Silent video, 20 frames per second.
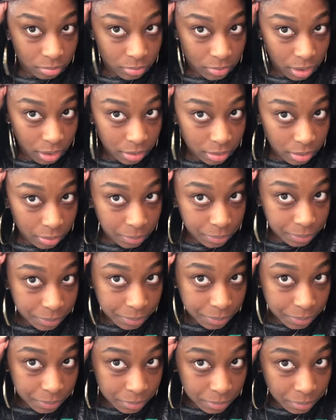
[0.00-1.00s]
me tell you something.
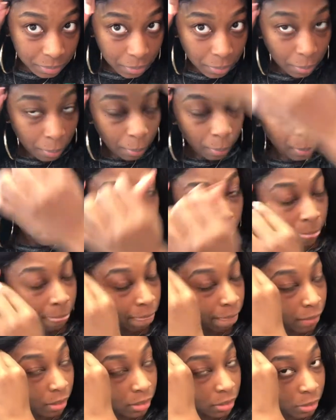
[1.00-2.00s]

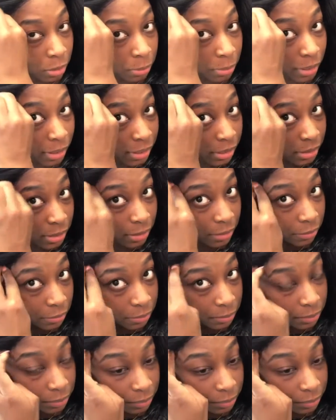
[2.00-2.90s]
Don't play yourself,